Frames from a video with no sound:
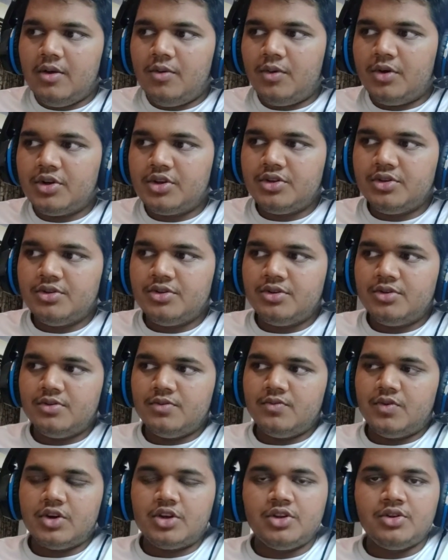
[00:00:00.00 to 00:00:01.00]
what
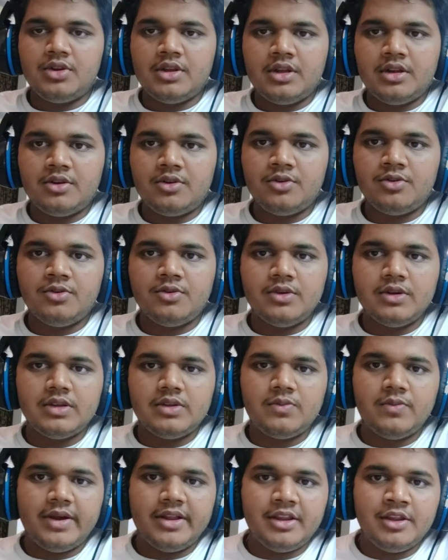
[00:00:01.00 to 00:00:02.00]
you need to do
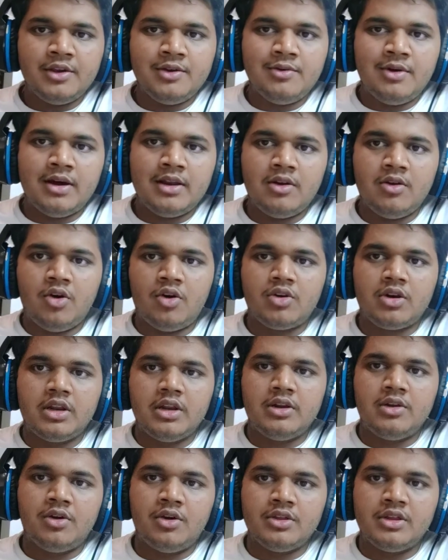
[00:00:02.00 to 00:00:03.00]
is when you are logged
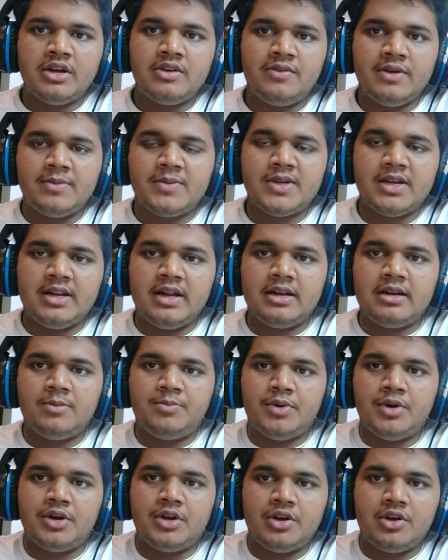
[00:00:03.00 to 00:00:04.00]
in on that website at a
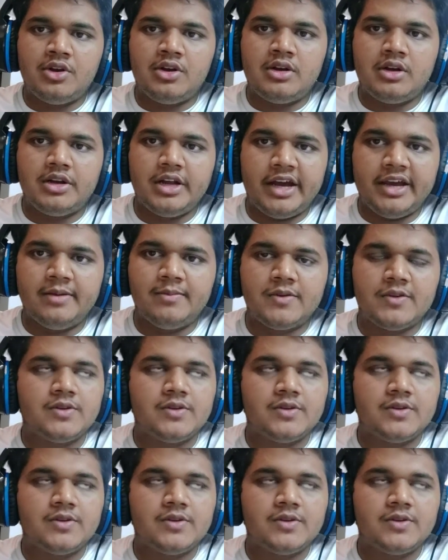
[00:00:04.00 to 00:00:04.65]
particular time.